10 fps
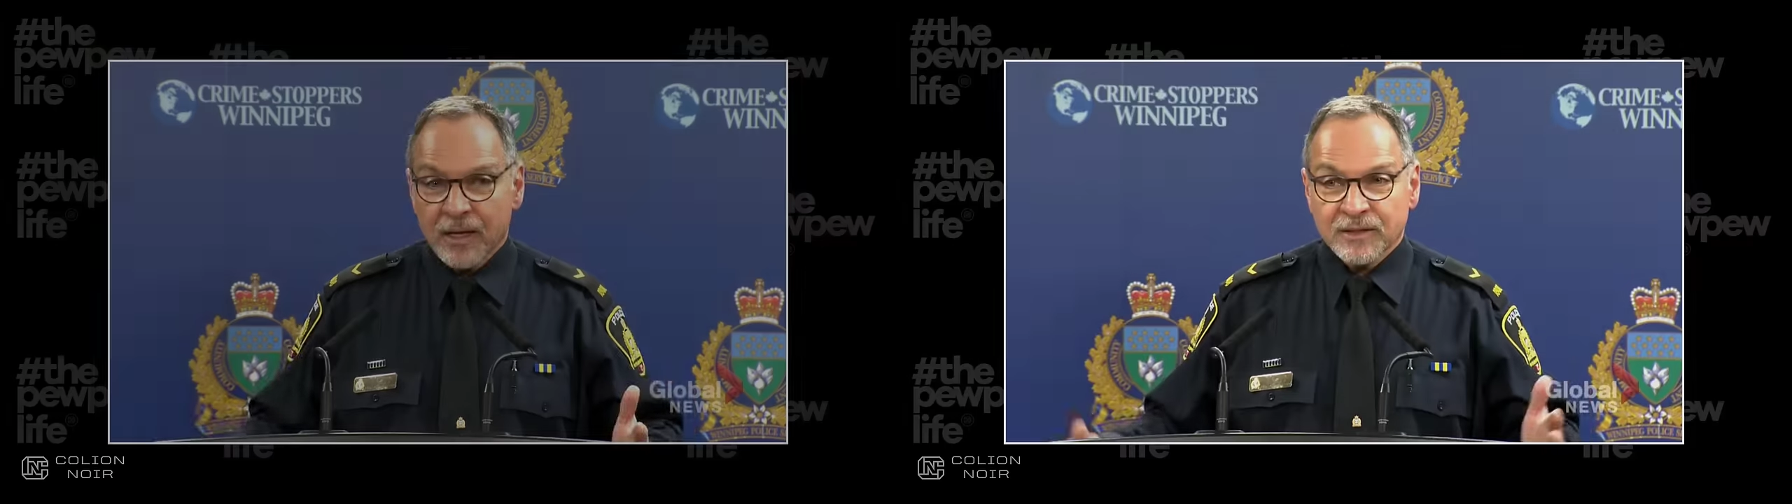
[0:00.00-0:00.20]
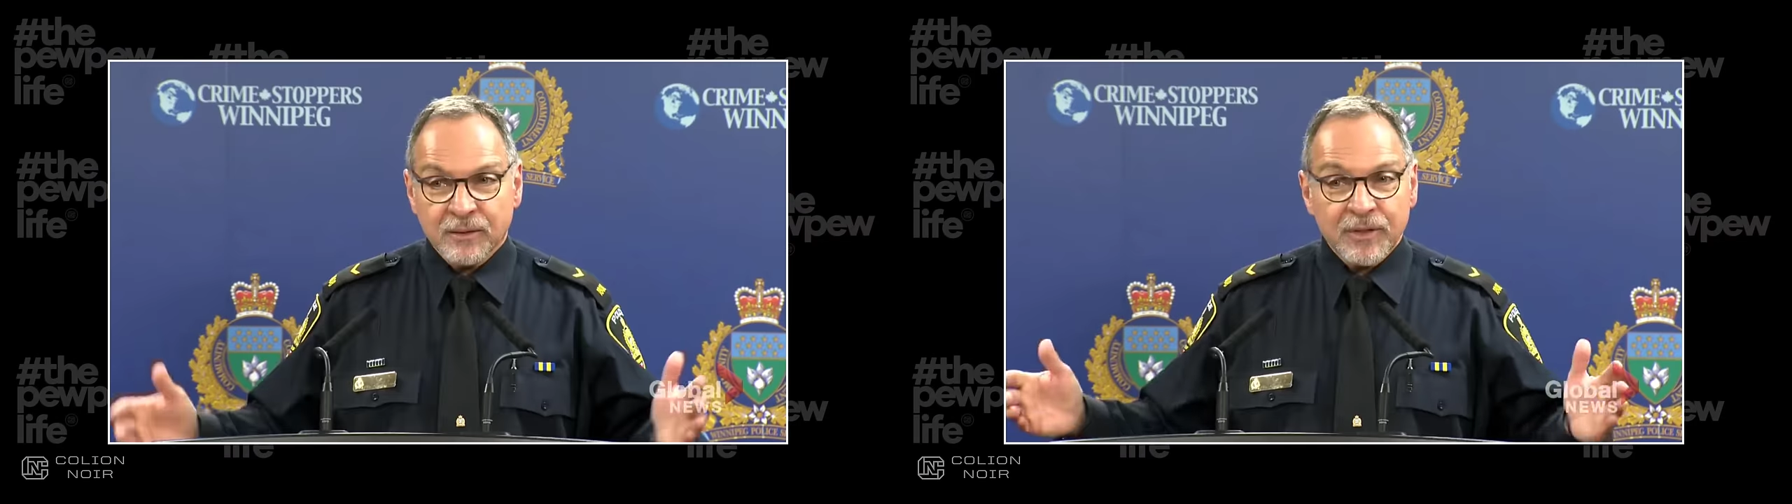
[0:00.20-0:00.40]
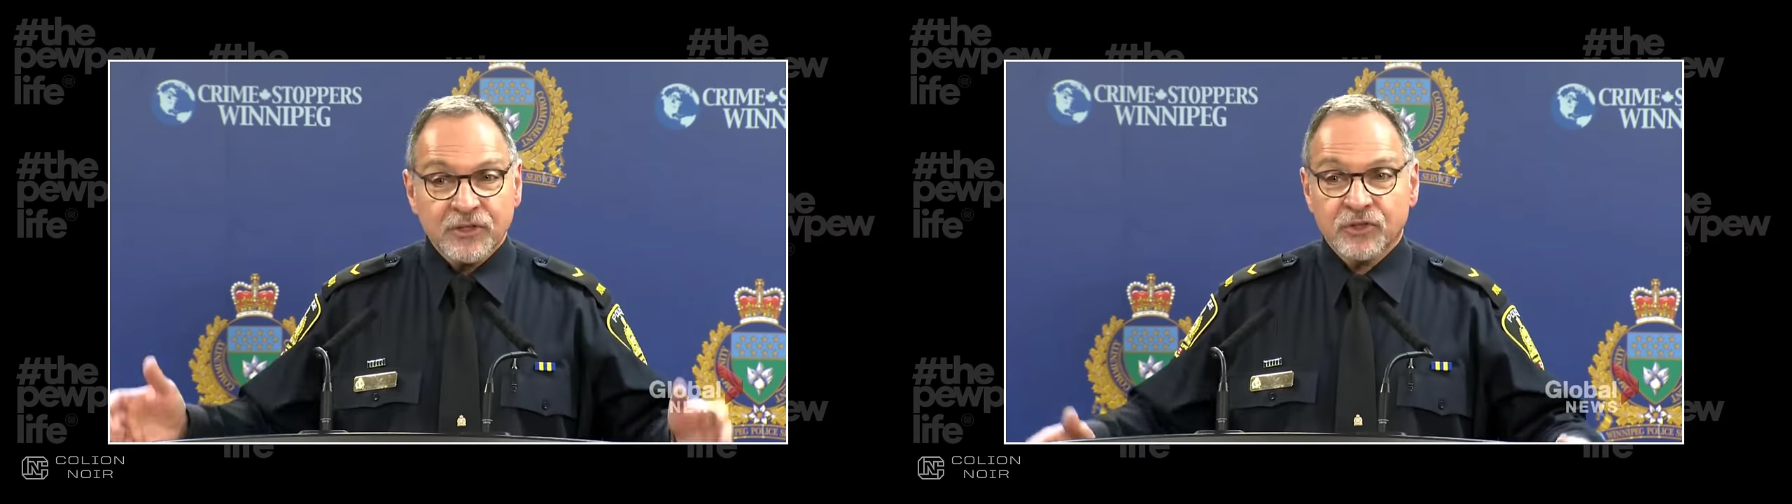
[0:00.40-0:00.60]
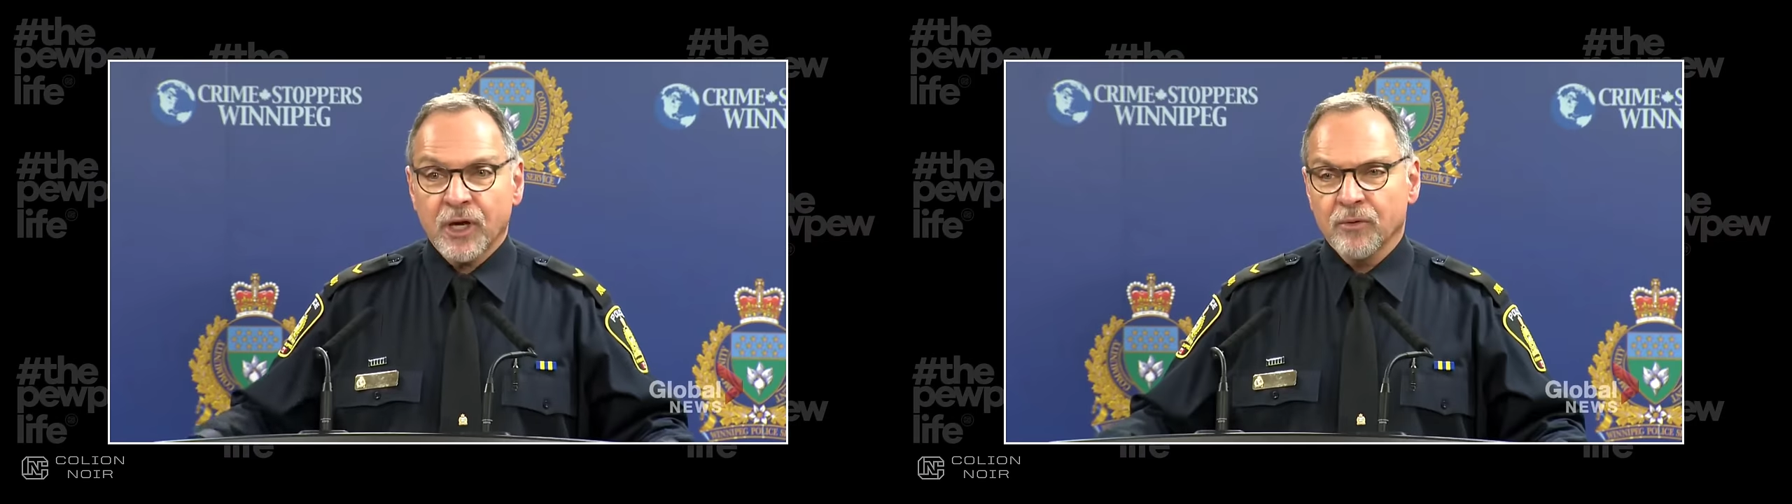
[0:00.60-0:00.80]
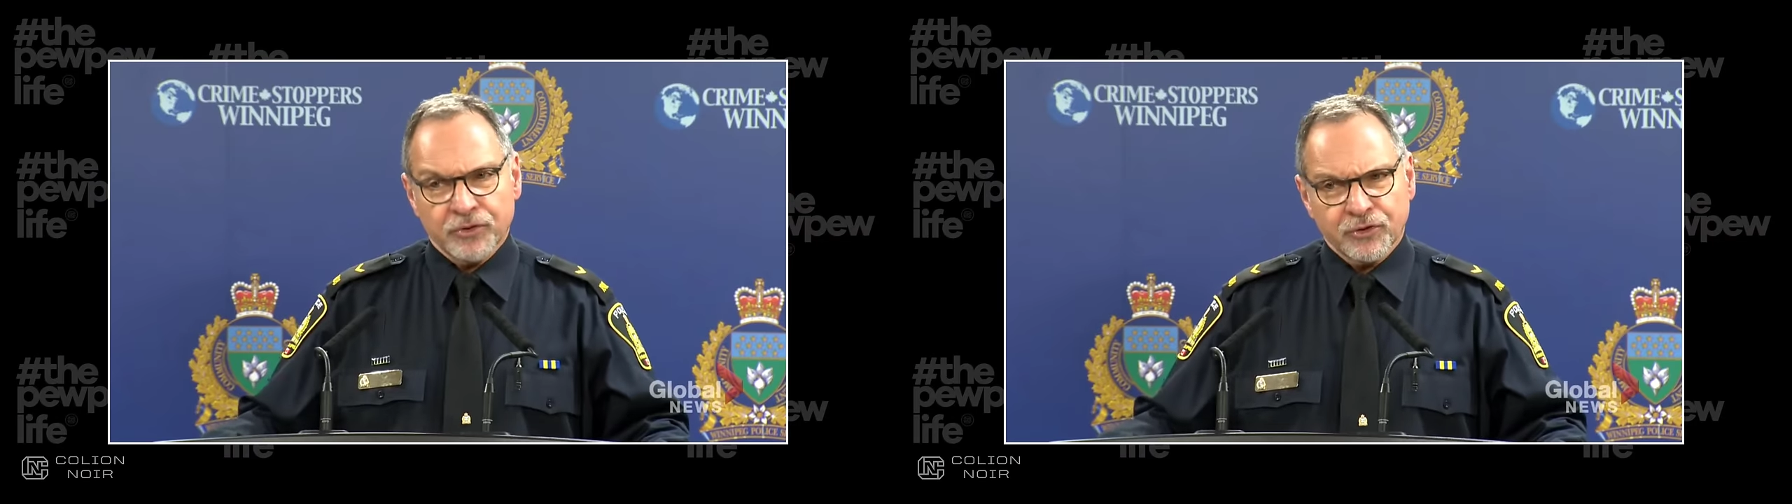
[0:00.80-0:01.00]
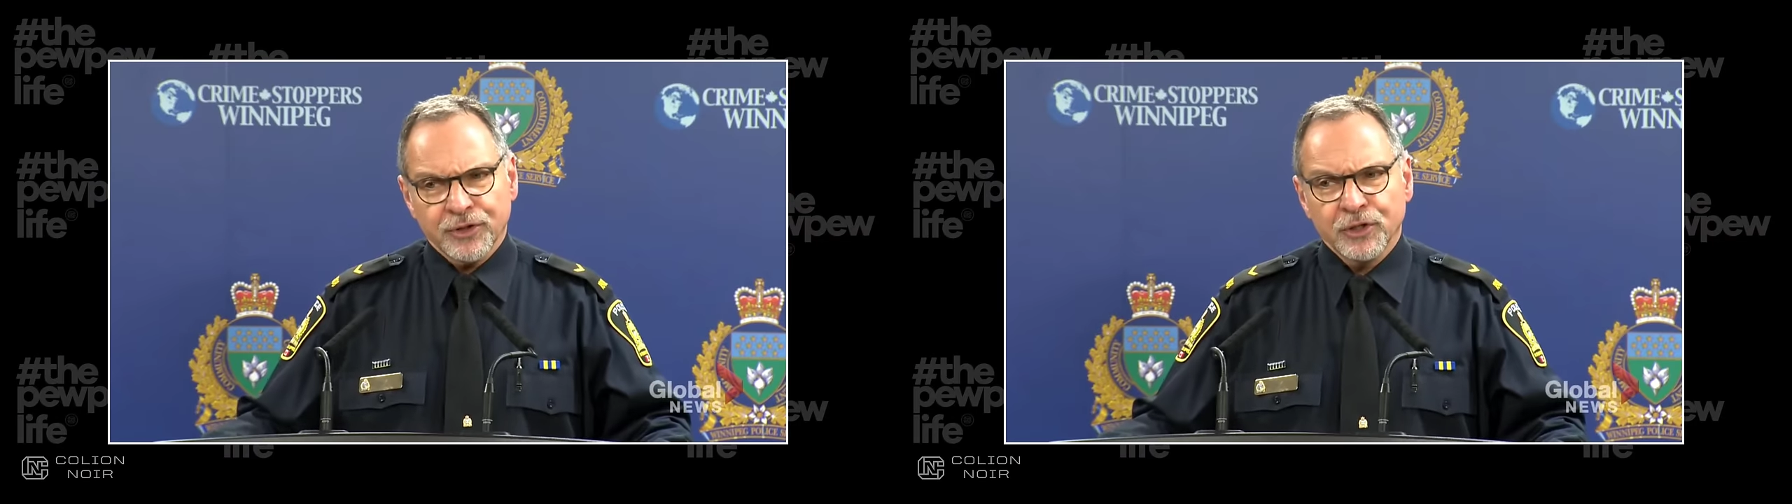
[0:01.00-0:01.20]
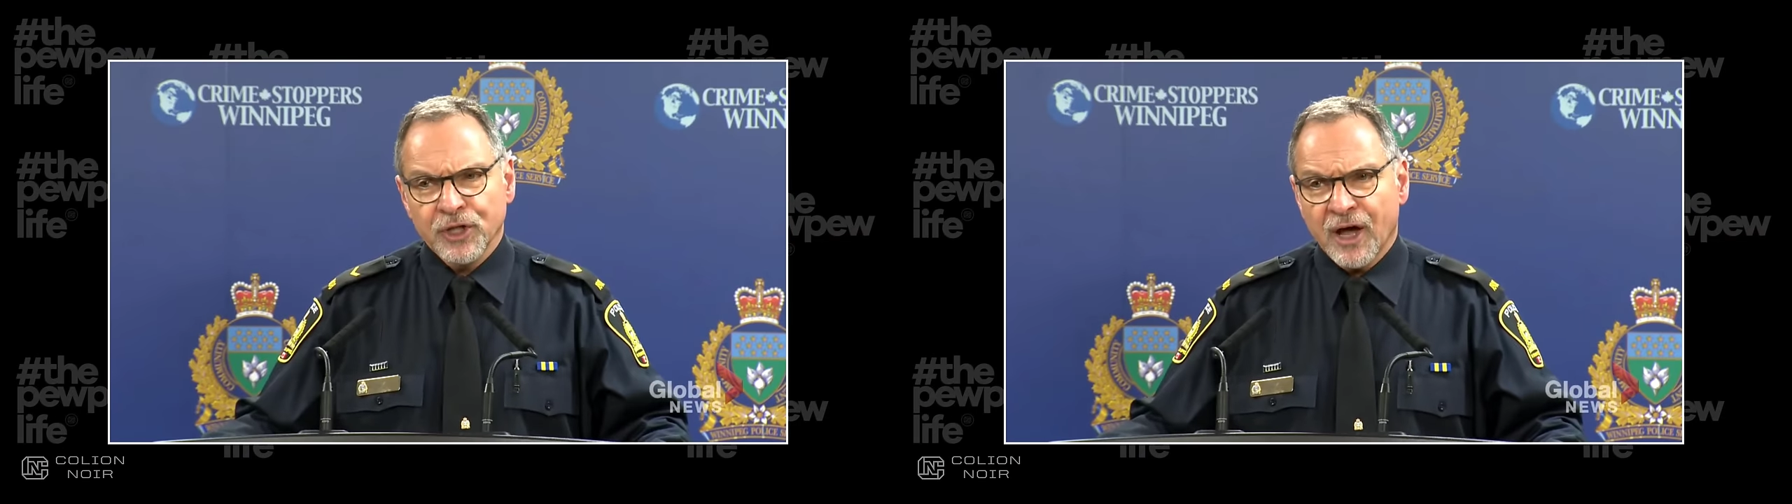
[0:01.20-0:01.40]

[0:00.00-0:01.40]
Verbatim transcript: Somebody saying, well, it's illegal